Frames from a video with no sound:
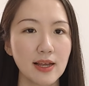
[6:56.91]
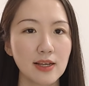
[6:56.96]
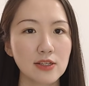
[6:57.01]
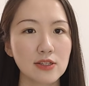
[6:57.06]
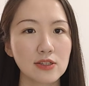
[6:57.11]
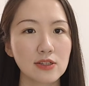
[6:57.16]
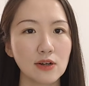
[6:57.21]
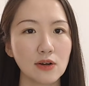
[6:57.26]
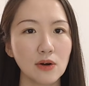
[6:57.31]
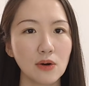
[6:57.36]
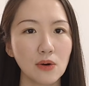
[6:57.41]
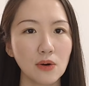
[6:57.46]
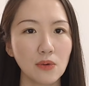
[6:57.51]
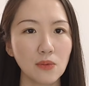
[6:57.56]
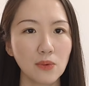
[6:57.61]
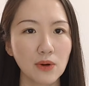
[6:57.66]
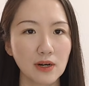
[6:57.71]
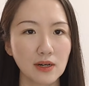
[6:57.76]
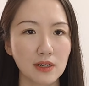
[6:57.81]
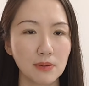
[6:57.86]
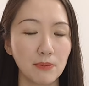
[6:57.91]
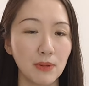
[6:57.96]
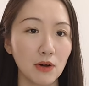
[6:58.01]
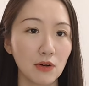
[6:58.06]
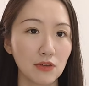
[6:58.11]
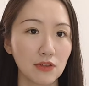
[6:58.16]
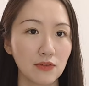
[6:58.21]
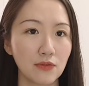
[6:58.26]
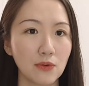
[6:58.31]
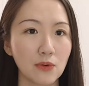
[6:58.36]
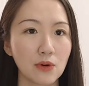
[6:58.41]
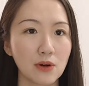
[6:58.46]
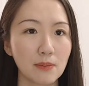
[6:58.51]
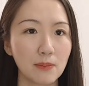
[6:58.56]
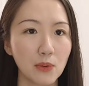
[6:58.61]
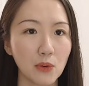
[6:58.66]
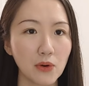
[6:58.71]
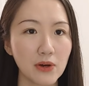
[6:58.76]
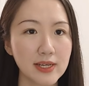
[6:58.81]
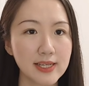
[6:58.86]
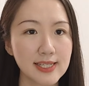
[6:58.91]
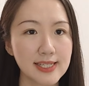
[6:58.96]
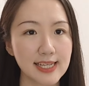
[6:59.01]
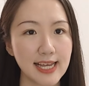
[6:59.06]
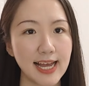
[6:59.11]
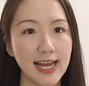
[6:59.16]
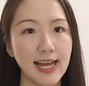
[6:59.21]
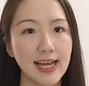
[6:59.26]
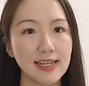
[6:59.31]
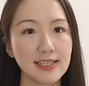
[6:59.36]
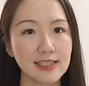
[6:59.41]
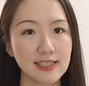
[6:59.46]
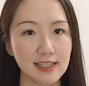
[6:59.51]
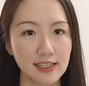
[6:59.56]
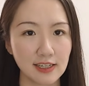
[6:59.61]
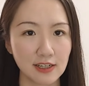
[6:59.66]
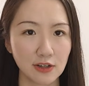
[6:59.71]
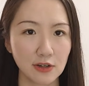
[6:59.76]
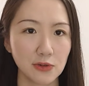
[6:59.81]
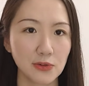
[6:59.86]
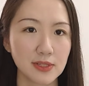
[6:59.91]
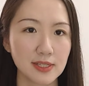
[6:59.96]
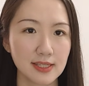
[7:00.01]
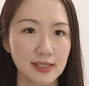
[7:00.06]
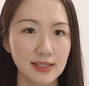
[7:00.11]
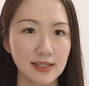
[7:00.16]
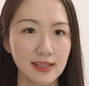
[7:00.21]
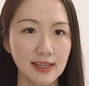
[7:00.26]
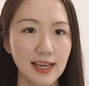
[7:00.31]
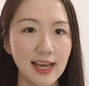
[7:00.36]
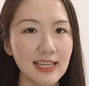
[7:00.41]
so work both for boys and girls.